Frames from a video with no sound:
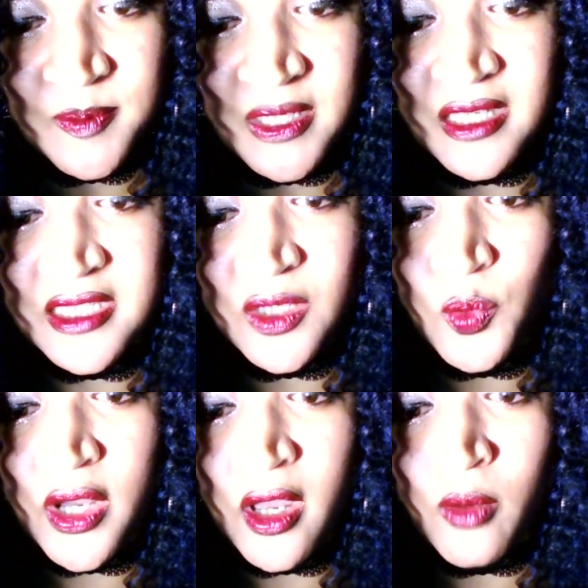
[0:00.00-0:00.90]
because it
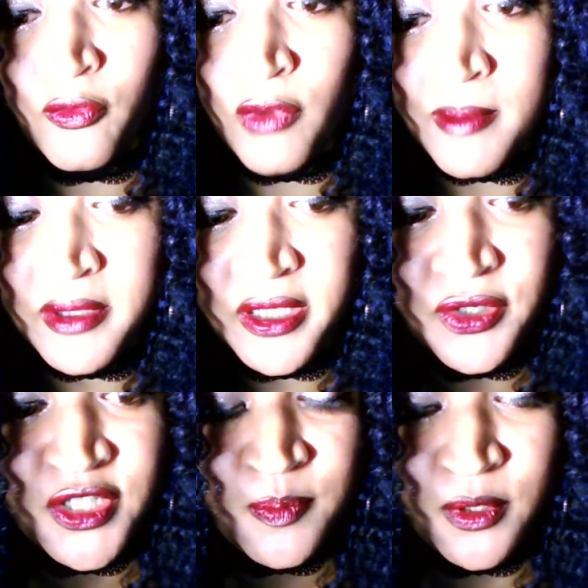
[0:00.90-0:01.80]
will help remedy your
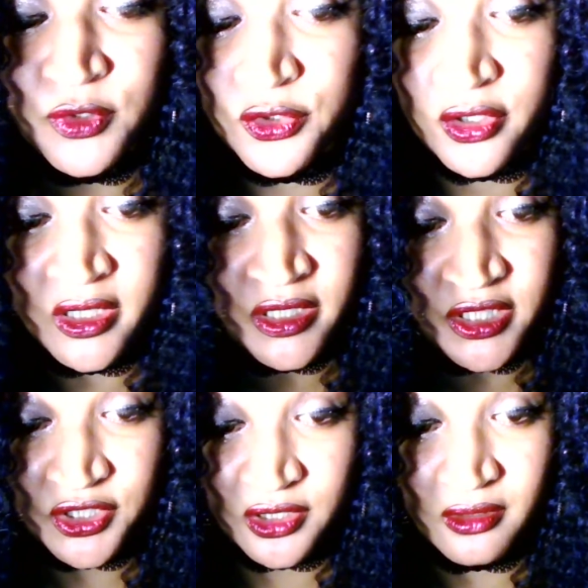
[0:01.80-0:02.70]
spiritual
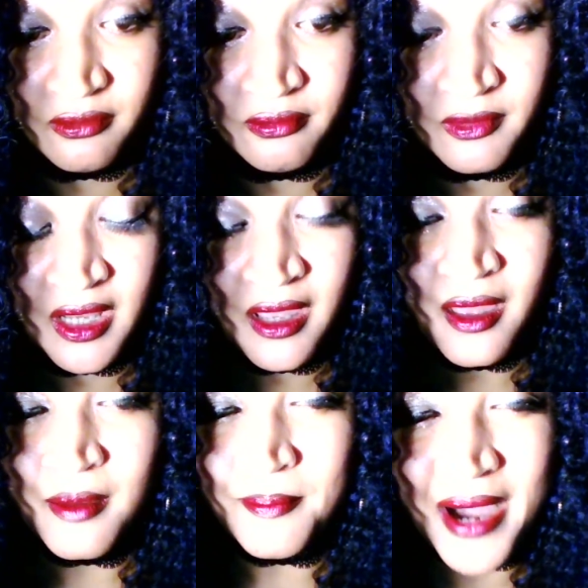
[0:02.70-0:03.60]
condition.
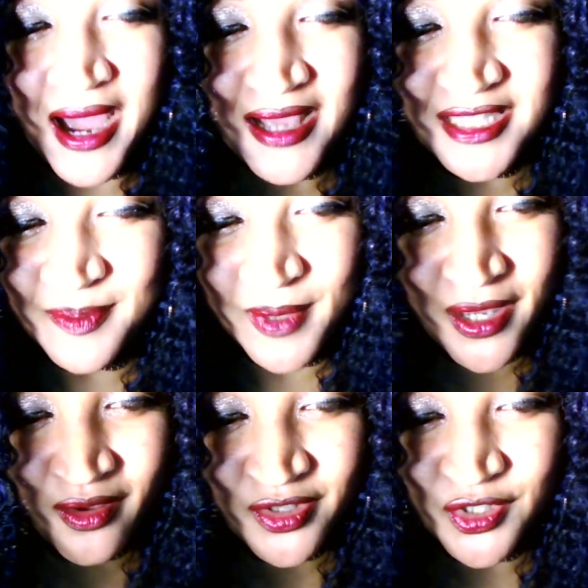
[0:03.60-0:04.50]
My
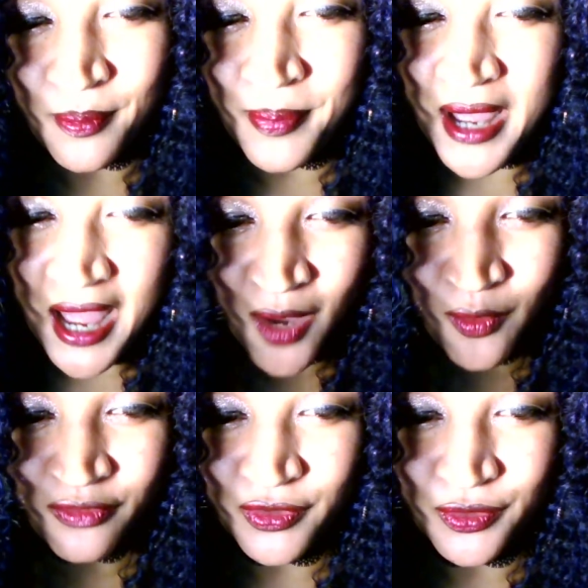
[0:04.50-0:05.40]
spells are
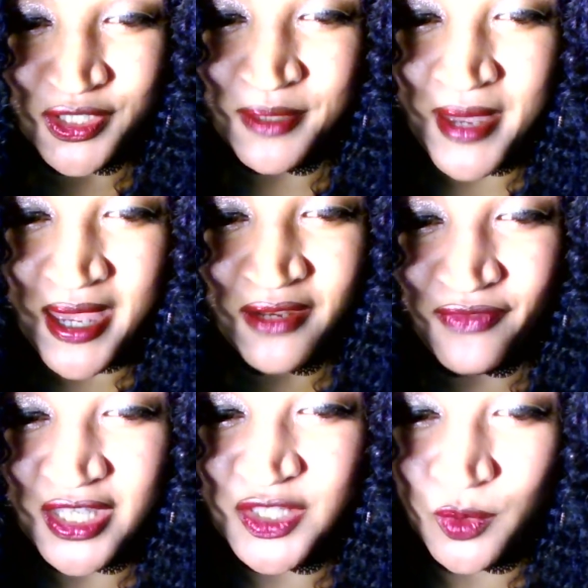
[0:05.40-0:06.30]
powerful to
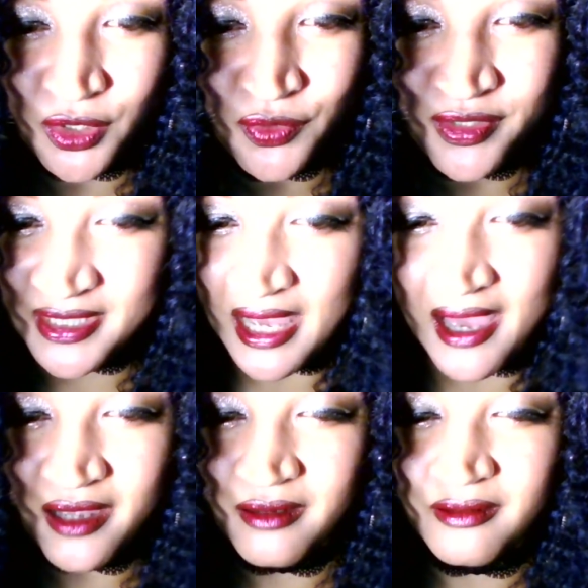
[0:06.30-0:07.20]
manifest what you
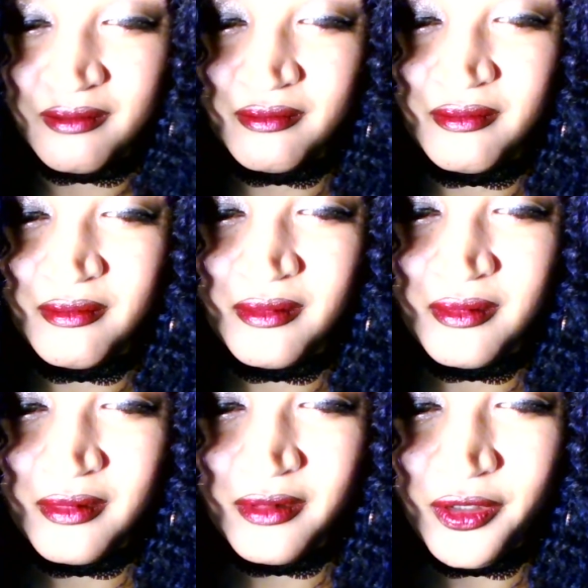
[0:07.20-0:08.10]
desire.
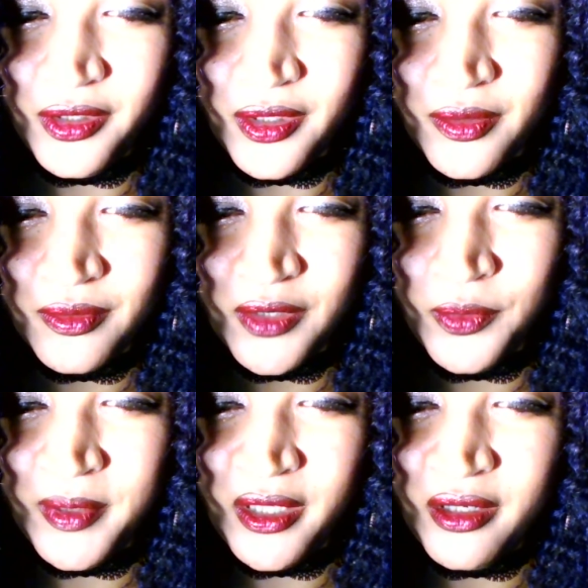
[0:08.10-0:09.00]
You know, it will
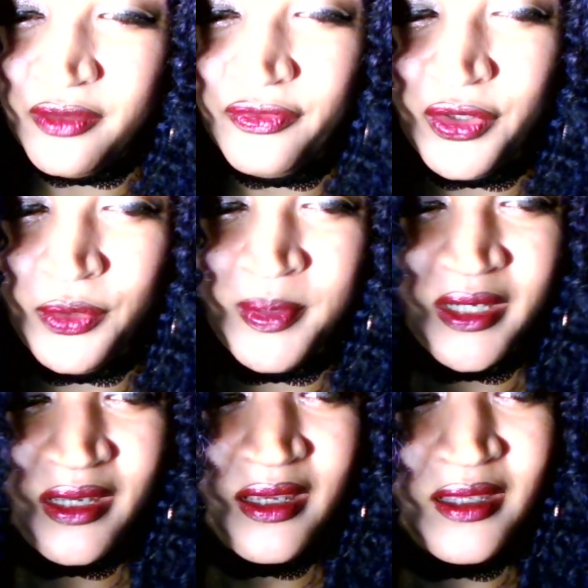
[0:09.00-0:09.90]
be good for you
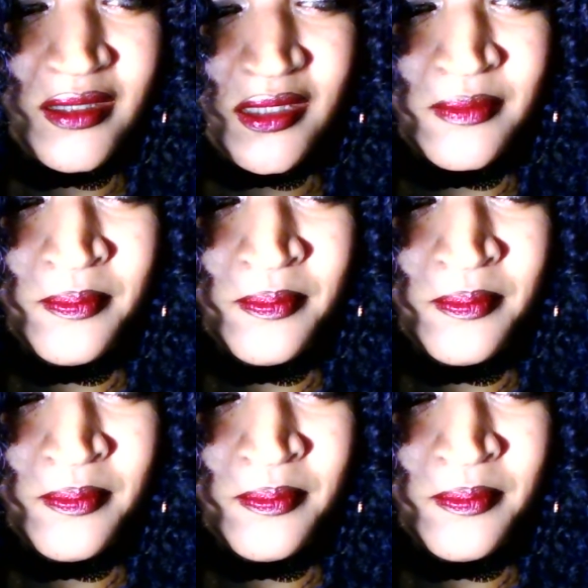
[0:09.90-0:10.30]
because,